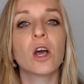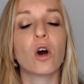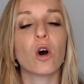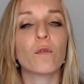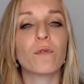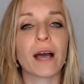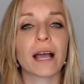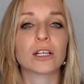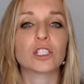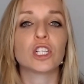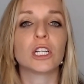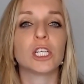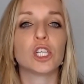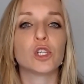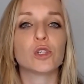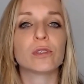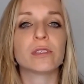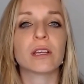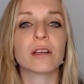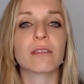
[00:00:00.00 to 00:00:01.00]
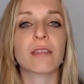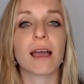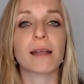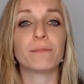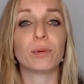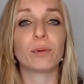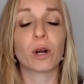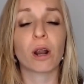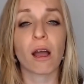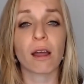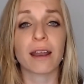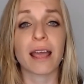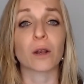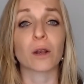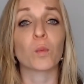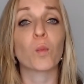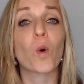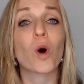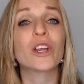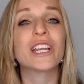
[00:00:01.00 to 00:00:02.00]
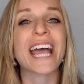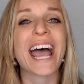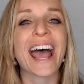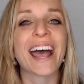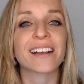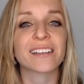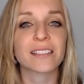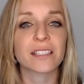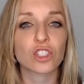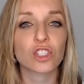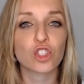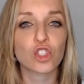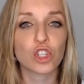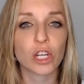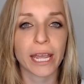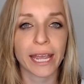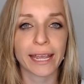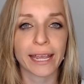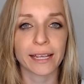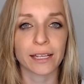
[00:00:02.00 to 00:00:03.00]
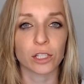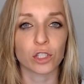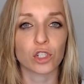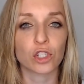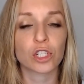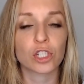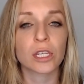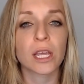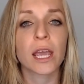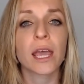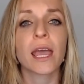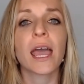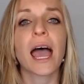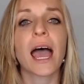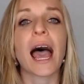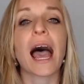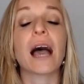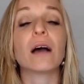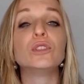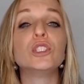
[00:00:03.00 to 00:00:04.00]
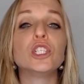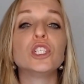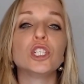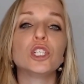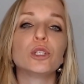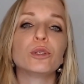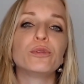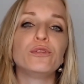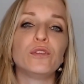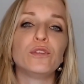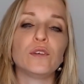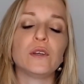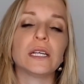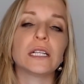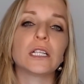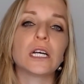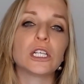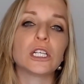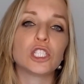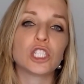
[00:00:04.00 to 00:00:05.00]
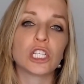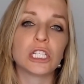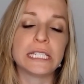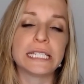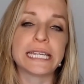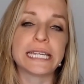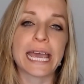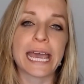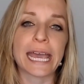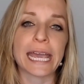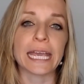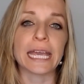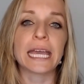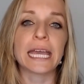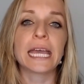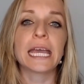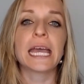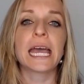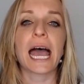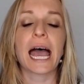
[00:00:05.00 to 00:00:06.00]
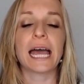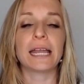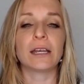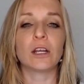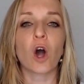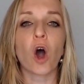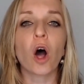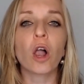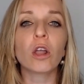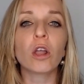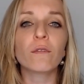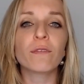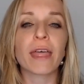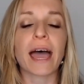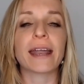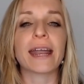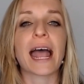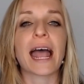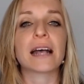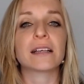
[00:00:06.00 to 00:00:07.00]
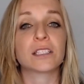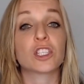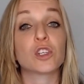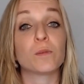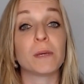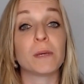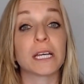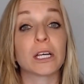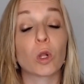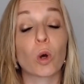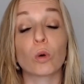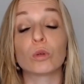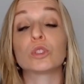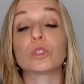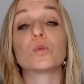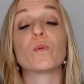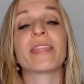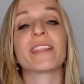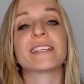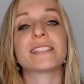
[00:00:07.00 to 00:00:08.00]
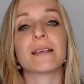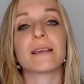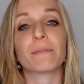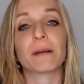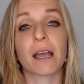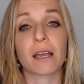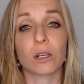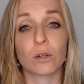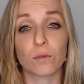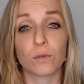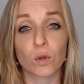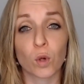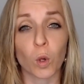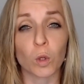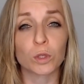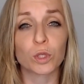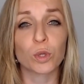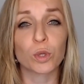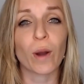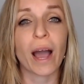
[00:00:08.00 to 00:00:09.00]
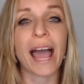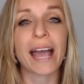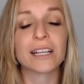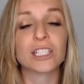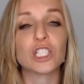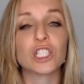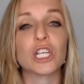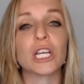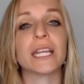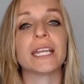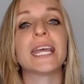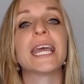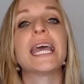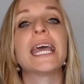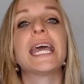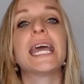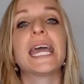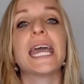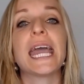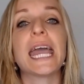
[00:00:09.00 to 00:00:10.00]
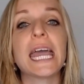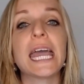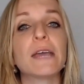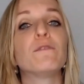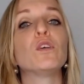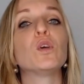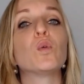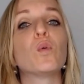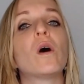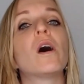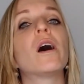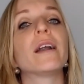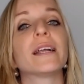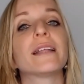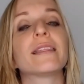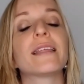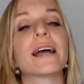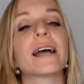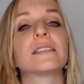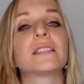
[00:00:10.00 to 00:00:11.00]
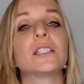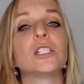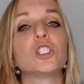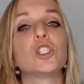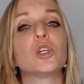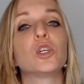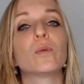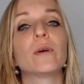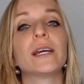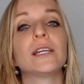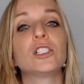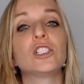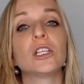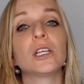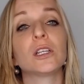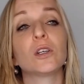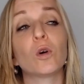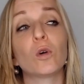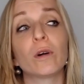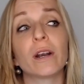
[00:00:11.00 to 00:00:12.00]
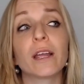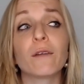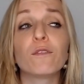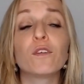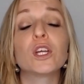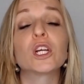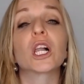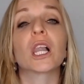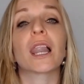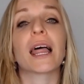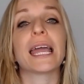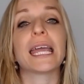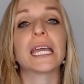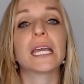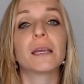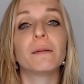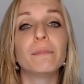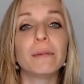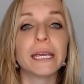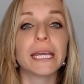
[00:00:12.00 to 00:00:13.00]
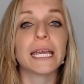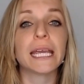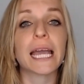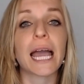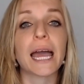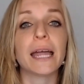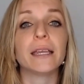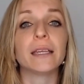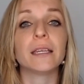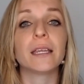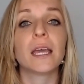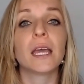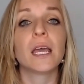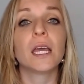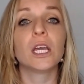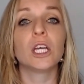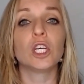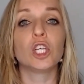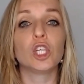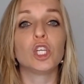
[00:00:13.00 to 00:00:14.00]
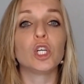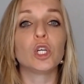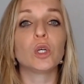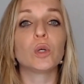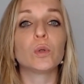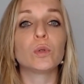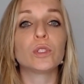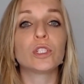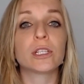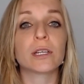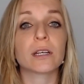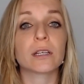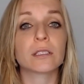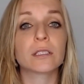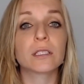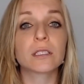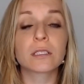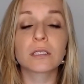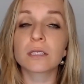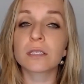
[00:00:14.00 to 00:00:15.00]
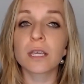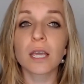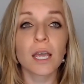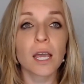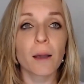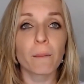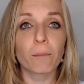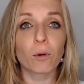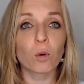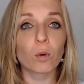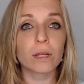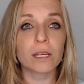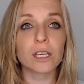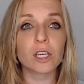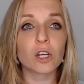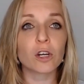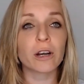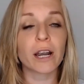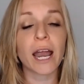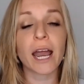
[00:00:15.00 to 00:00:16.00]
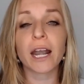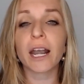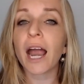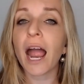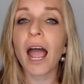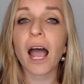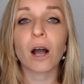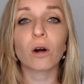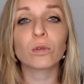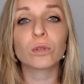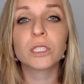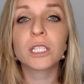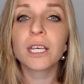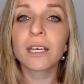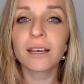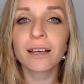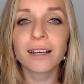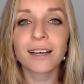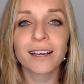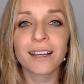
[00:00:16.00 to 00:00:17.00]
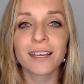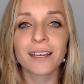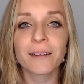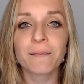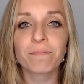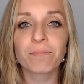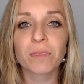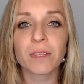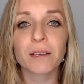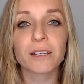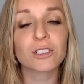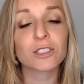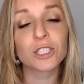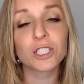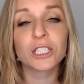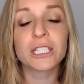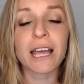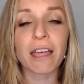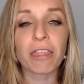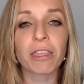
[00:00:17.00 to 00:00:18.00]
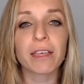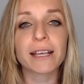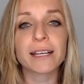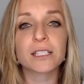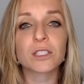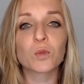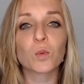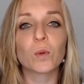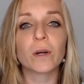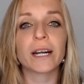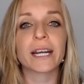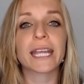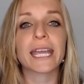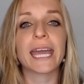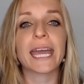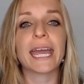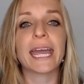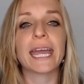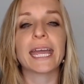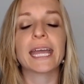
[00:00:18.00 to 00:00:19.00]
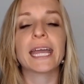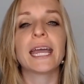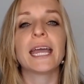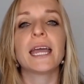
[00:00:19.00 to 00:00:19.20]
of actually using that product? What has changed? How do you feel today? And all of that has to be closed with some kind of call to action. If you are in that situation, or if you're like me and you just pulling your hair out because nothing is working,